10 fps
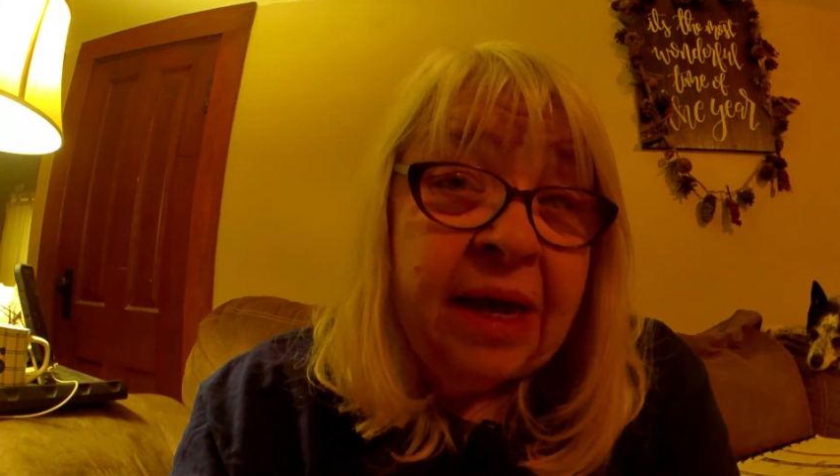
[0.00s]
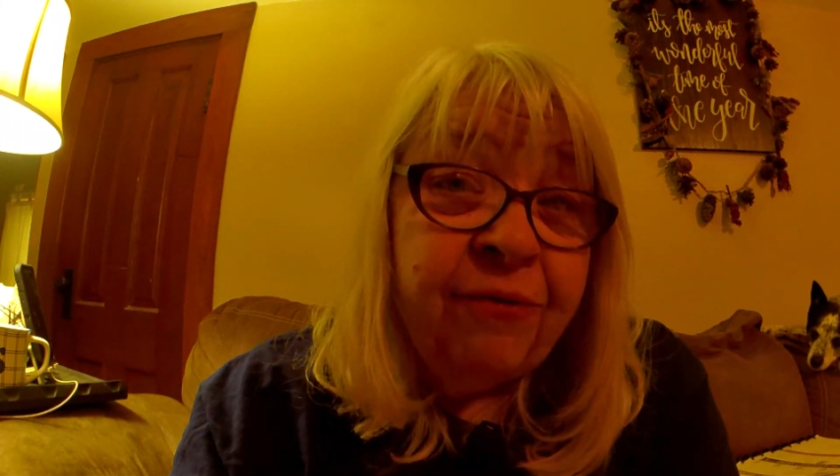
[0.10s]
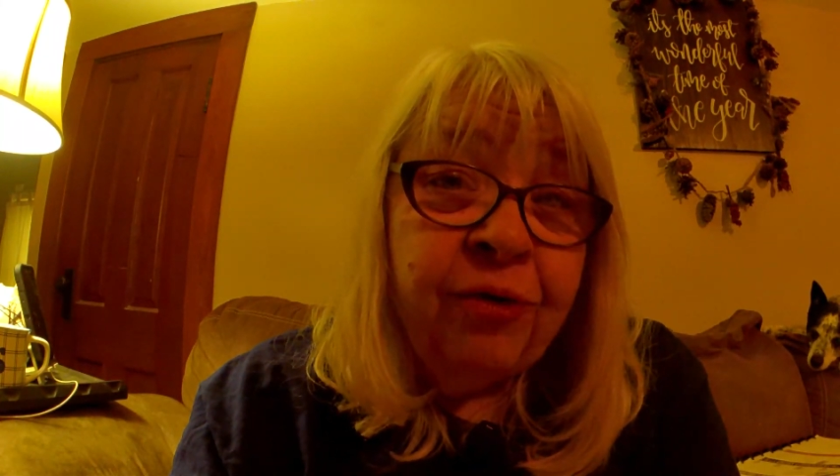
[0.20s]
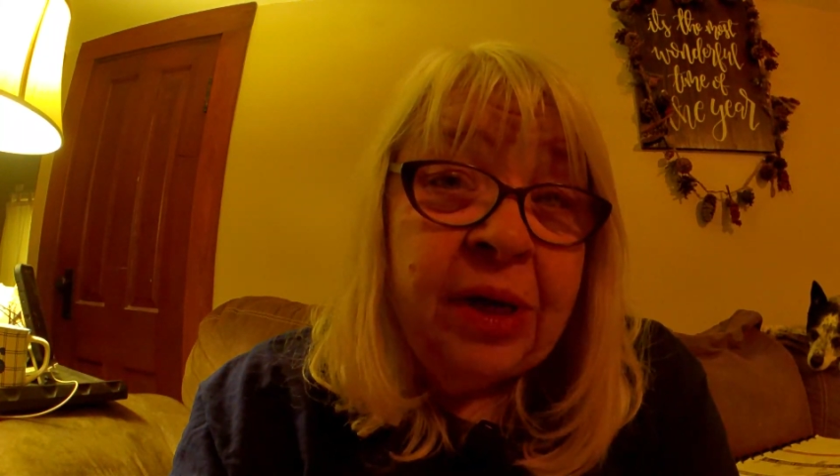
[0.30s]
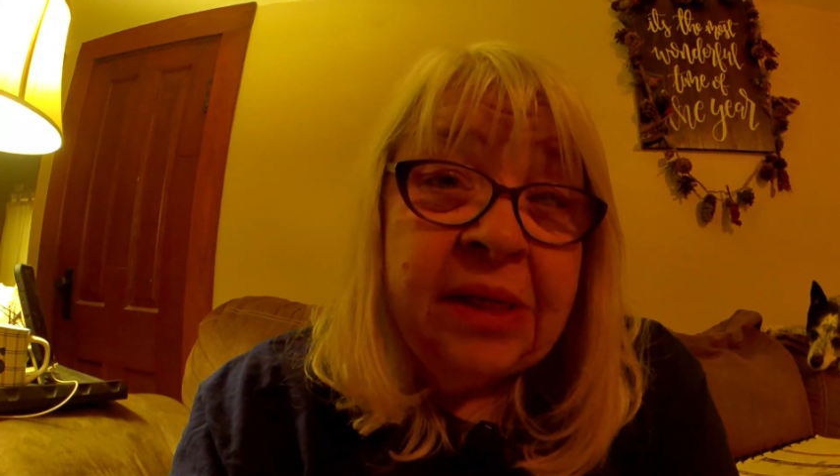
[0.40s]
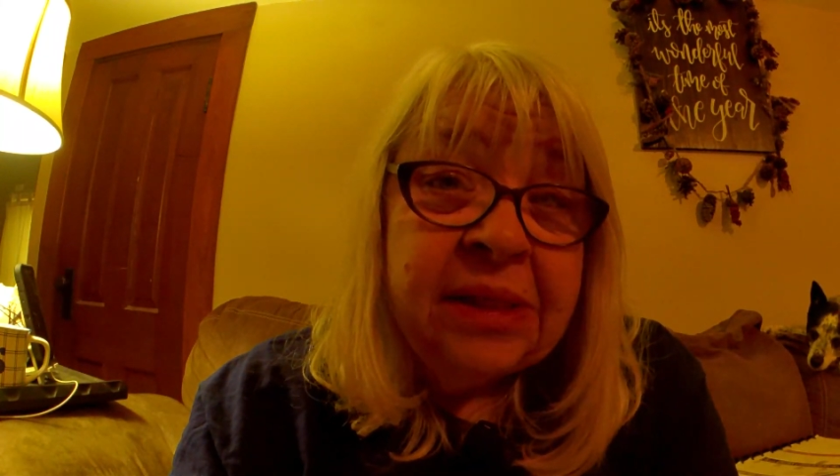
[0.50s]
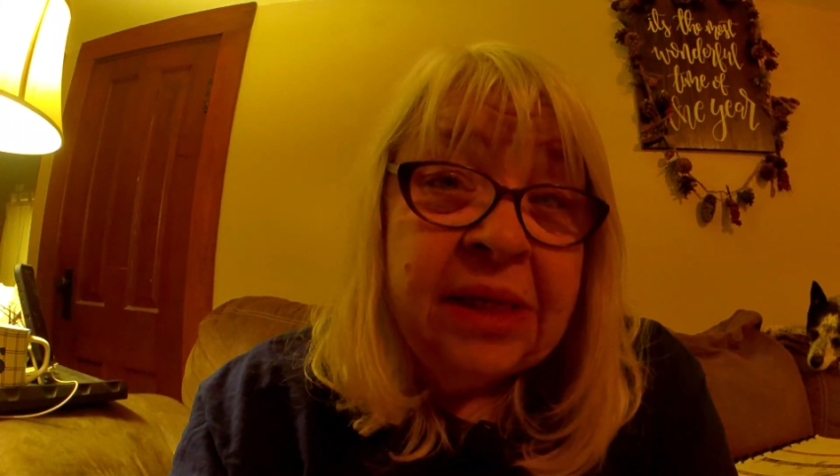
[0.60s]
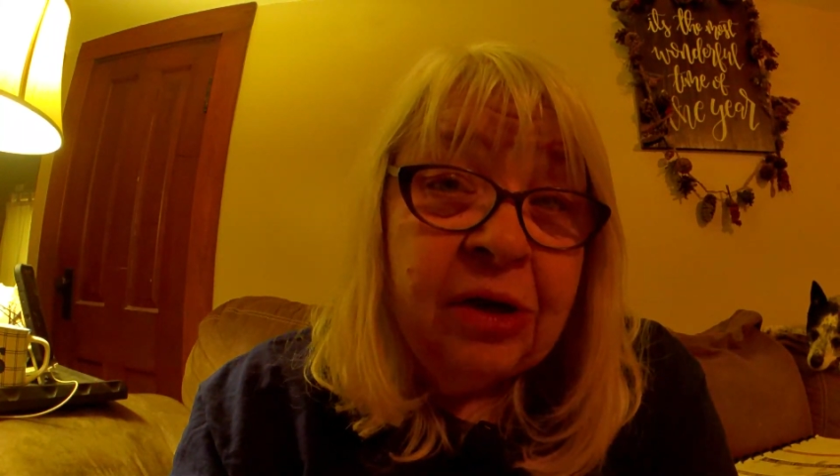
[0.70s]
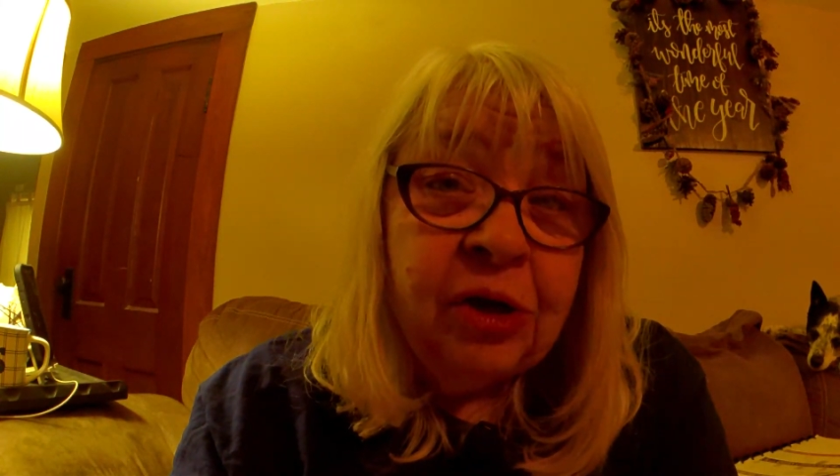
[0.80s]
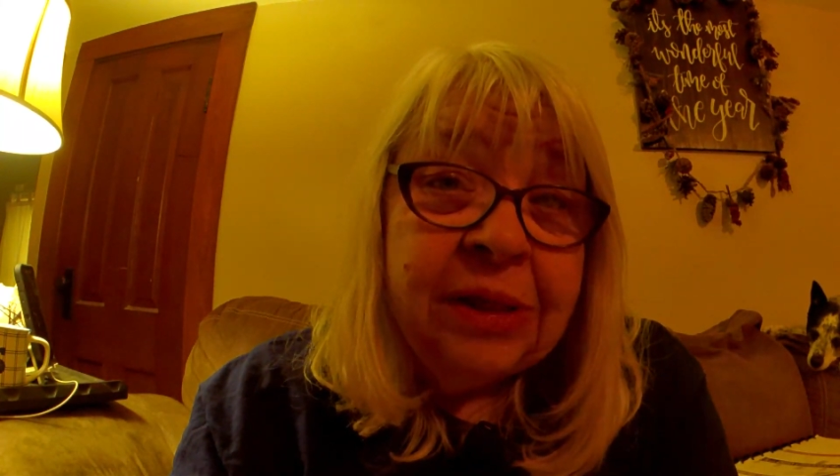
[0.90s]
every
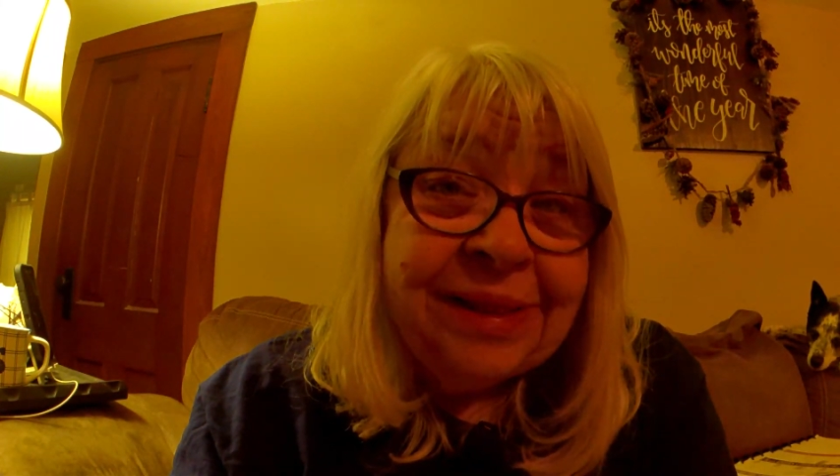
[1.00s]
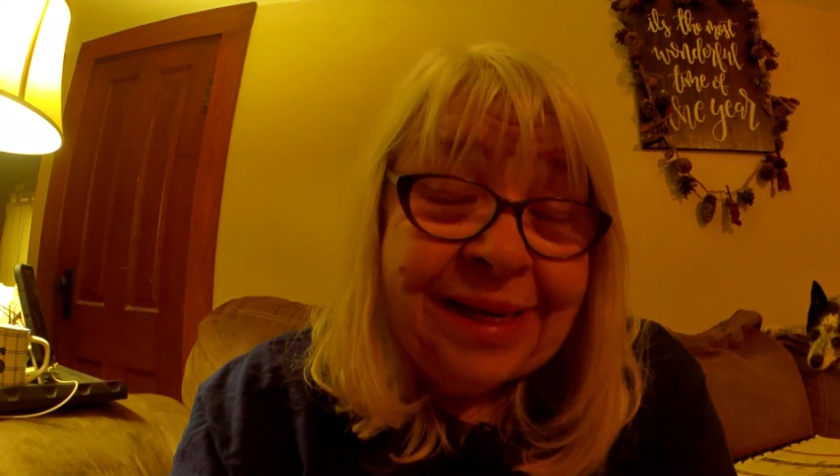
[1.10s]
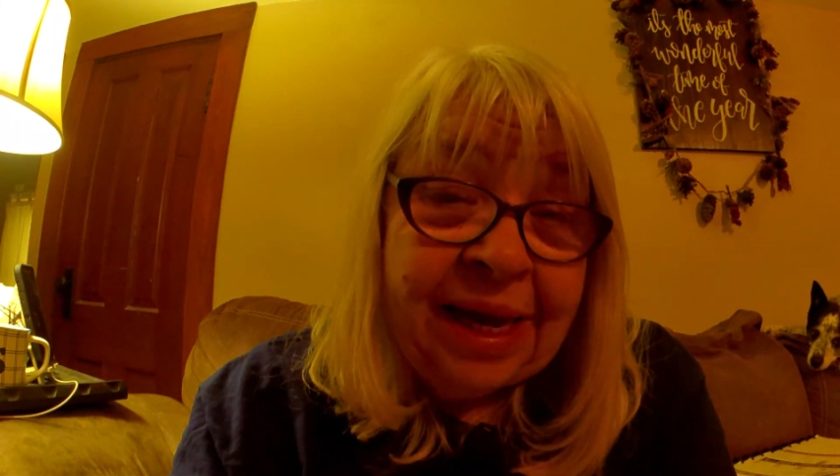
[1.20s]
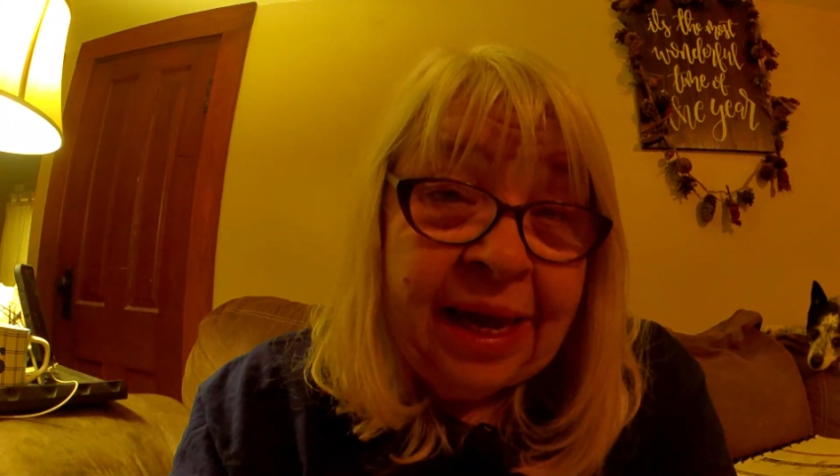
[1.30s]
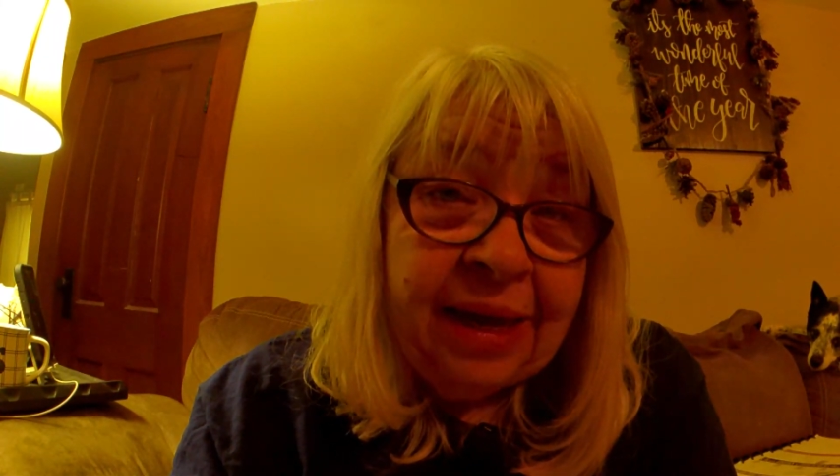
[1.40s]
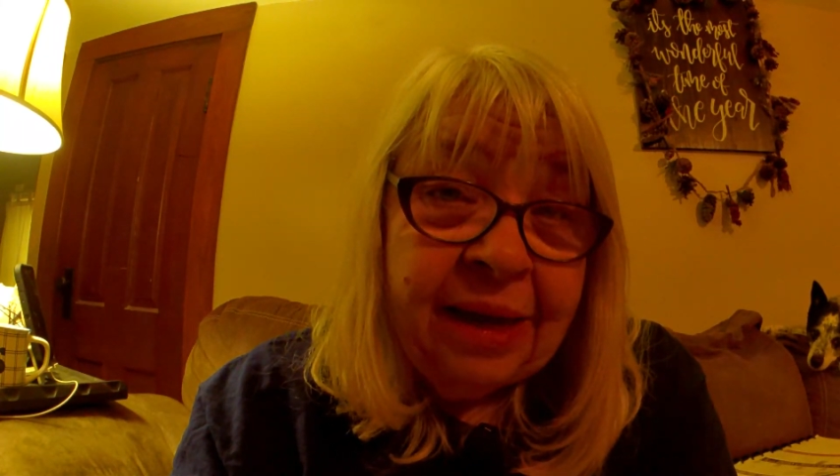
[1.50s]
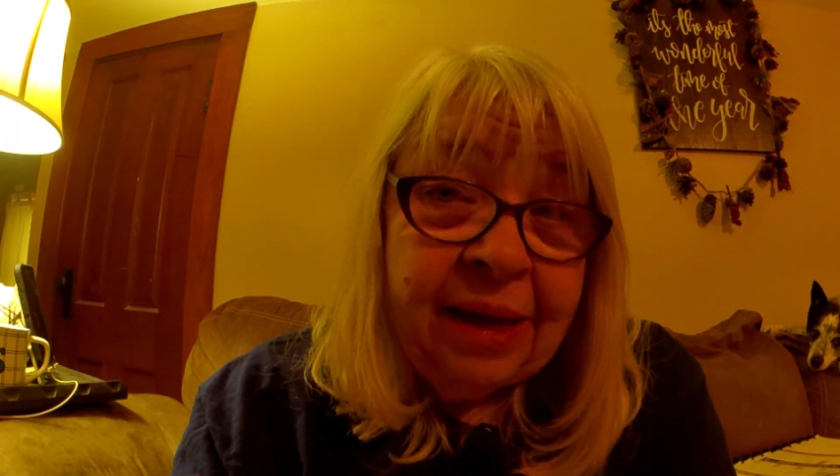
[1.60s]
single day.